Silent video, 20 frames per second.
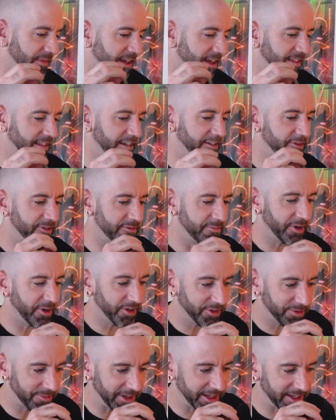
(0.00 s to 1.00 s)
I think we
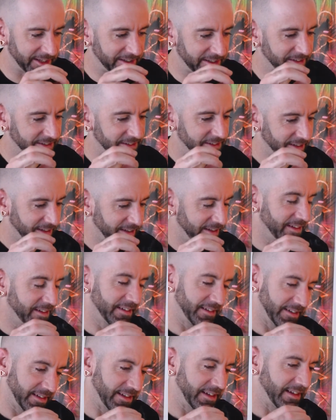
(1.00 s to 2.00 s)
both made
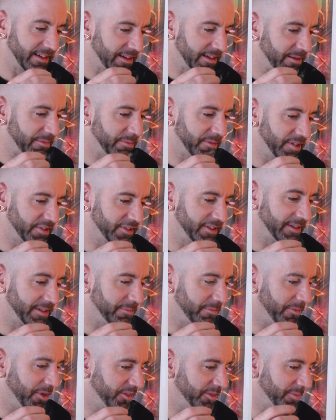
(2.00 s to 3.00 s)

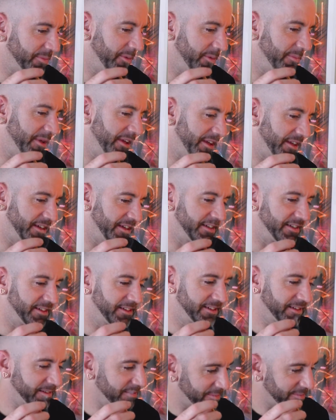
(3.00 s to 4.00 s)
multiple
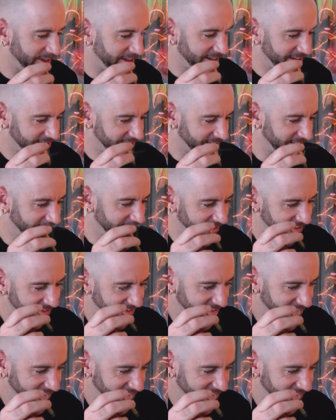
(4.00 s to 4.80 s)
millions, but it's like